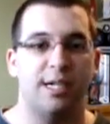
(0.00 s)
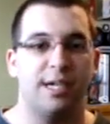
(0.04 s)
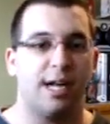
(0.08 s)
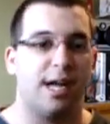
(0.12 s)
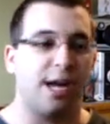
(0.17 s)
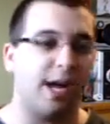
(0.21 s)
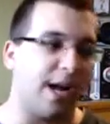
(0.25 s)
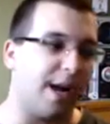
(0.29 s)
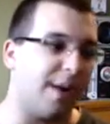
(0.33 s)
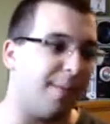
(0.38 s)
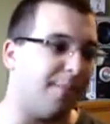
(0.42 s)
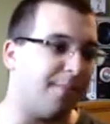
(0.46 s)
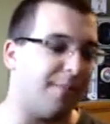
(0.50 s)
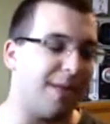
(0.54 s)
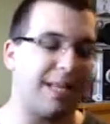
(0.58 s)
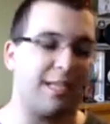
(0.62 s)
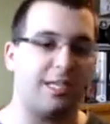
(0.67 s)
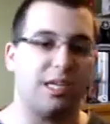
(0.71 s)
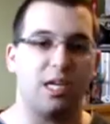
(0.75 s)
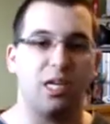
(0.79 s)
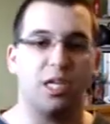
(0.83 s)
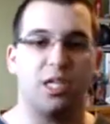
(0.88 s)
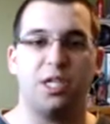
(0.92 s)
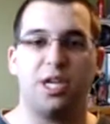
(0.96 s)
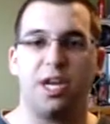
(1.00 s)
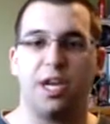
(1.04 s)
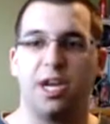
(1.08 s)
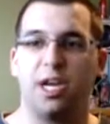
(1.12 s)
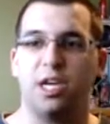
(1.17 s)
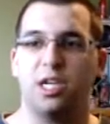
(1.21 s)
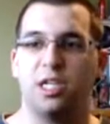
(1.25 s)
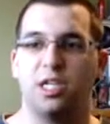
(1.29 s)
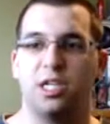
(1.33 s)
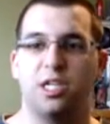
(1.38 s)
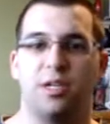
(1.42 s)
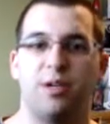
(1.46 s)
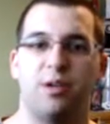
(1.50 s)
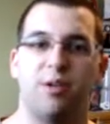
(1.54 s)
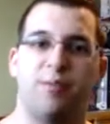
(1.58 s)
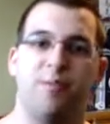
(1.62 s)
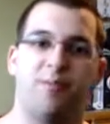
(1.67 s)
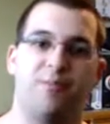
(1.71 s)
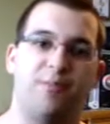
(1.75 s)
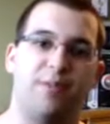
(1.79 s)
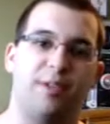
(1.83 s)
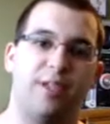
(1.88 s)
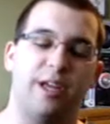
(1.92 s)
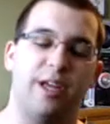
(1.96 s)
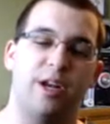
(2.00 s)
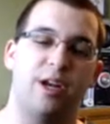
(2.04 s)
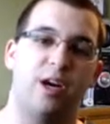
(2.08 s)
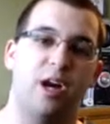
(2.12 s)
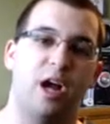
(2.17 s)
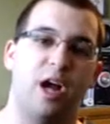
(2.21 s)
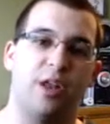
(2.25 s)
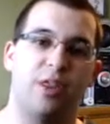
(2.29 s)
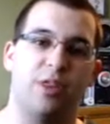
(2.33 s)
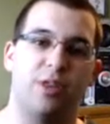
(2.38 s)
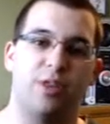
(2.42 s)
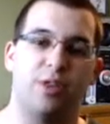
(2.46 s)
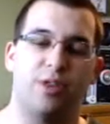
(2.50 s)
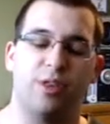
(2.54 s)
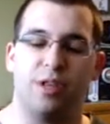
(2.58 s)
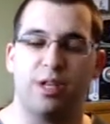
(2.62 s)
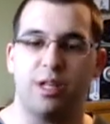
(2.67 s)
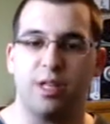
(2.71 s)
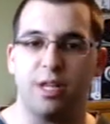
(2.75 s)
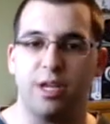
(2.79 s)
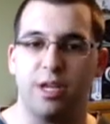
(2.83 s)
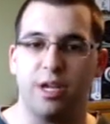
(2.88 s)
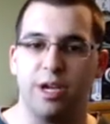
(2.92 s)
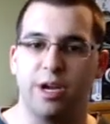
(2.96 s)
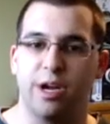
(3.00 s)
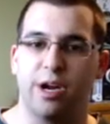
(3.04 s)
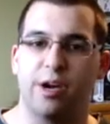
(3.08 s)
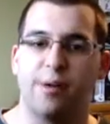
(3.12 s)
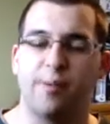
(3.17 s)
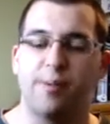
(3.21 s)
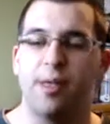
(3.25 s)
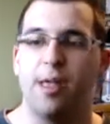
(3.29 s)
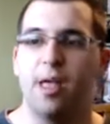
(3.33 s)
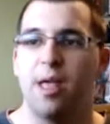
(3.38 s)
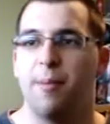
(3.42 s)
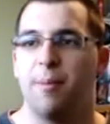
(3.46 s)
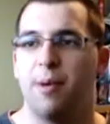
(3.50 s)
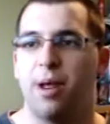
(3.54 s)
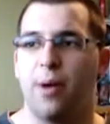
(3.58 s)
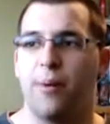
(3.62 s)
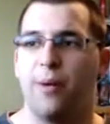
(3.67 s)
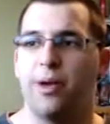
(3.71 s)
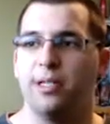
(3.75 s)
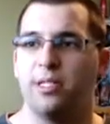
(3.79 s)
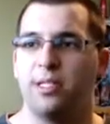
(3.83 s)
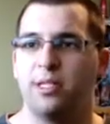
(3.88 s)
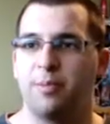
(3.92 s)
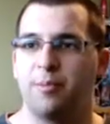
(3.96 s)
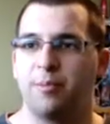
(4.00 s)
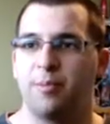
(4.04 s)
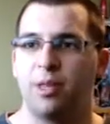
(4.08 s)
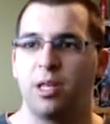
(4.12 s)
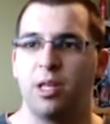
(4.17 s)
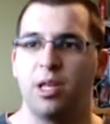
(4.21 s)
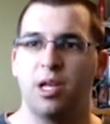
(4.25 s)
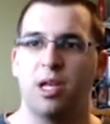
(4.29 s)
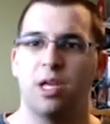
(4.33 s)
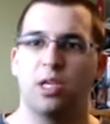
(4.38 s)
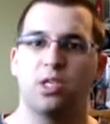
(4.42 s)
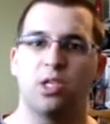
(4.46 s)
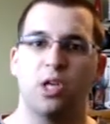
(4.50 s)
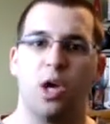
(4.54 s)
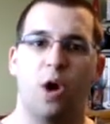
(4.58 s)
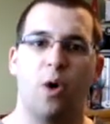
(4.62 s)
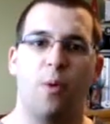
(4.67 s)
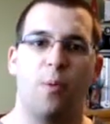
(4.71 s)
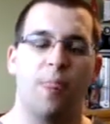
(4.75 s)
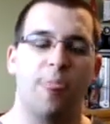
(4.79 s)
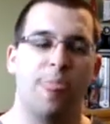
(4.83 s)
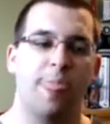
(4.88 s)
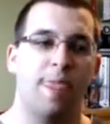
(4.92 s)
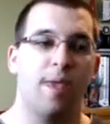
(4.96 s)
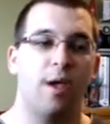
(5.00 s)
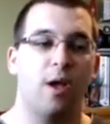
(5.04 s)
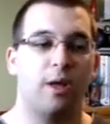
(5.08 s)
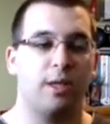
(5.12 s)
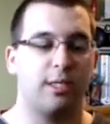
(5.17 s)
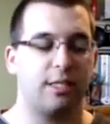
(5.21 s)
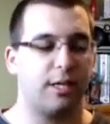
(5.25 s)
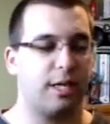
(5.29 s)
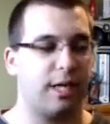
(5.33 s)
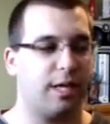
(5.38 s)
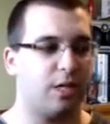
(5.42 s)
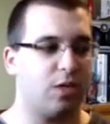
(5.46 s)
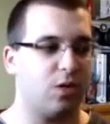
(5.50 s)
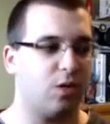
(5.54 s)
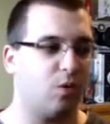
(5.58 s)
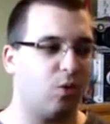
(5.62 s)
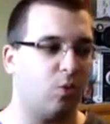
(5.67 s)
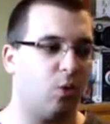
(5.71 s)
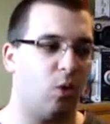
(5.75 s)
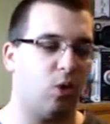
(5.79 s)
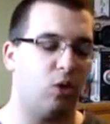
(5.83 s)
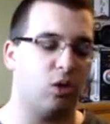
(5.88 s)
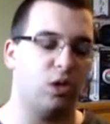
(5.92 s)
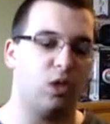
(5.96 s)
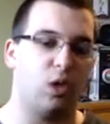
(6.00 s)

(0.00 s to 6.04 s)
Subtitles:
That's going to change later on in the year. But anyways, so let's get into the rules.